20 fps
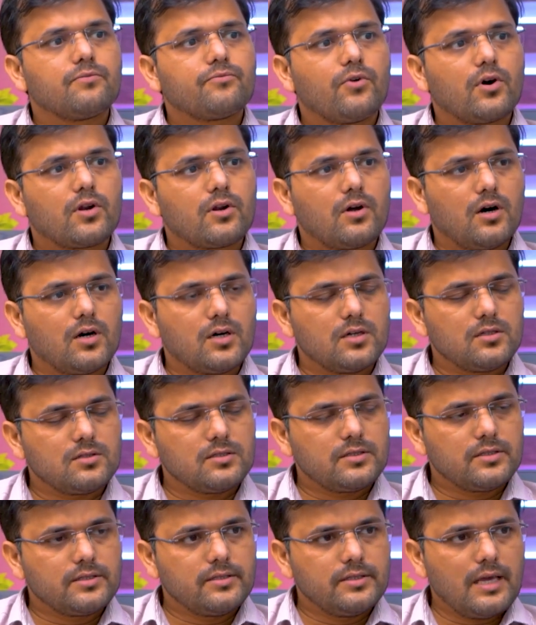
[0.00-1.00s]
For
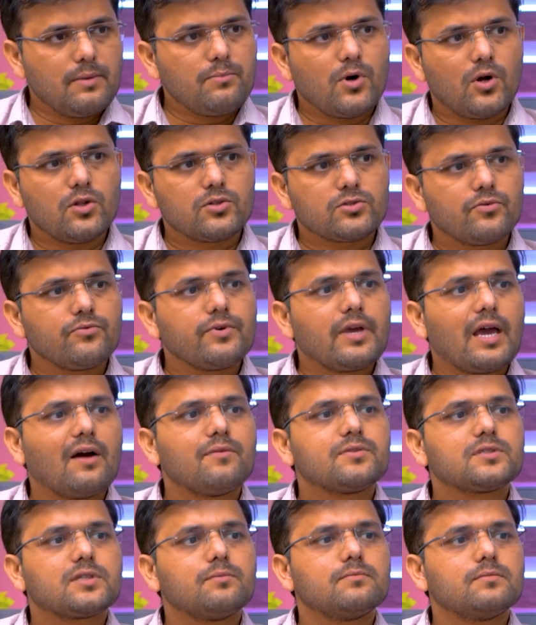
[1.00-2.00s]
them also we
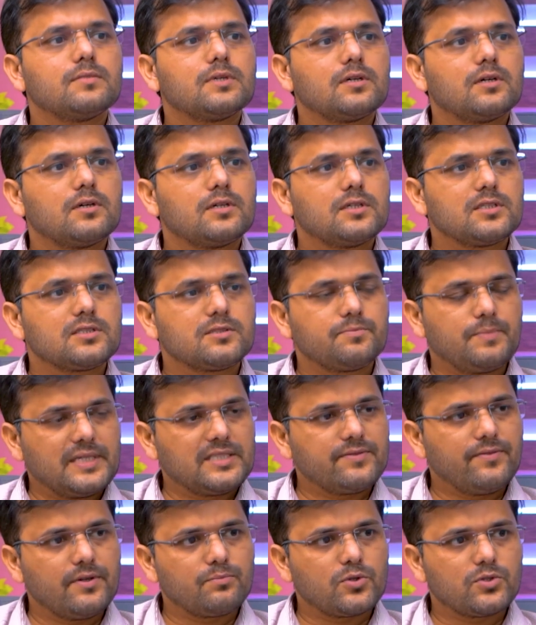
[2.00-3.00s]
have some
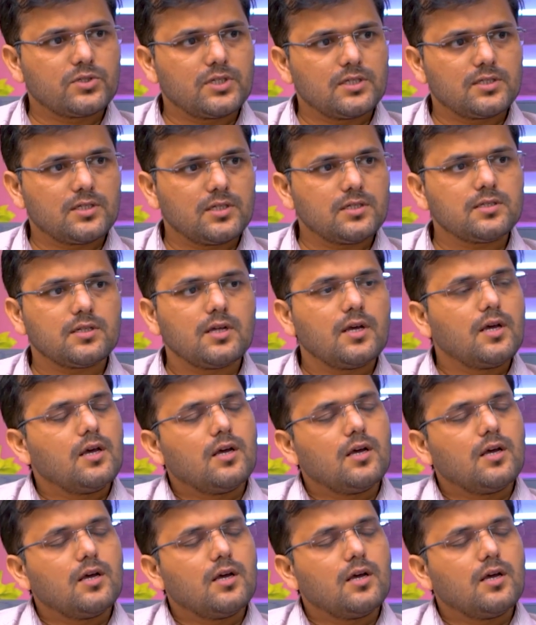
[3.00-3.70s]
specific procedures